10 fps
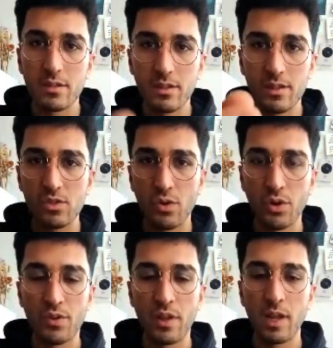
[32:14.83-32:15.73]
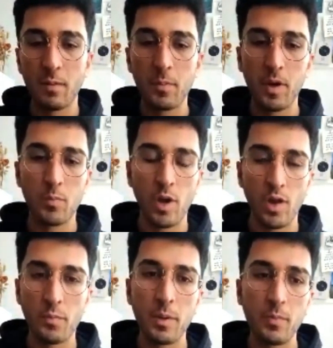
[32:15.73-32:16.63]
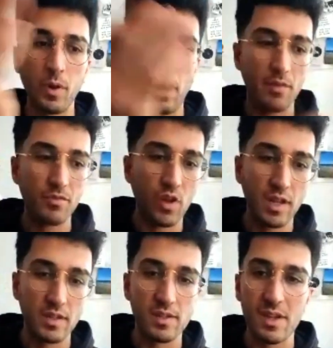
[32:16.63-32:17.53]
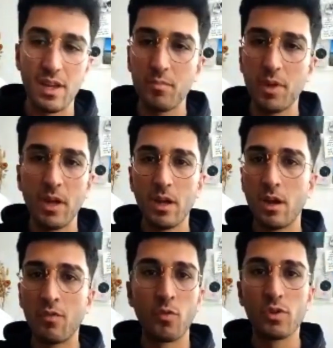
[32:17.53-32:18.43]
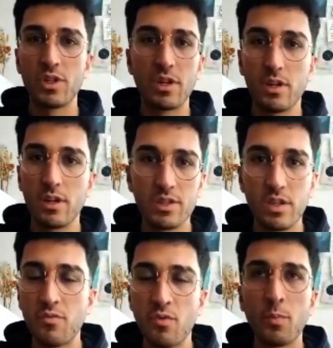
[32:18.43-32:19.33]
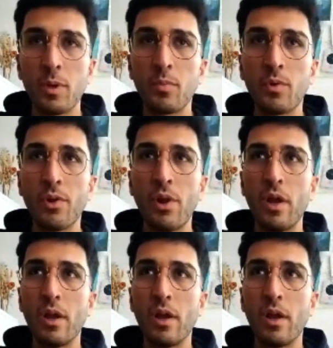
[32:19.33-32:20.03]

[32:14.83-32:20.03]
This story you're telling me about, other people have tried the same. Of course, there's several people.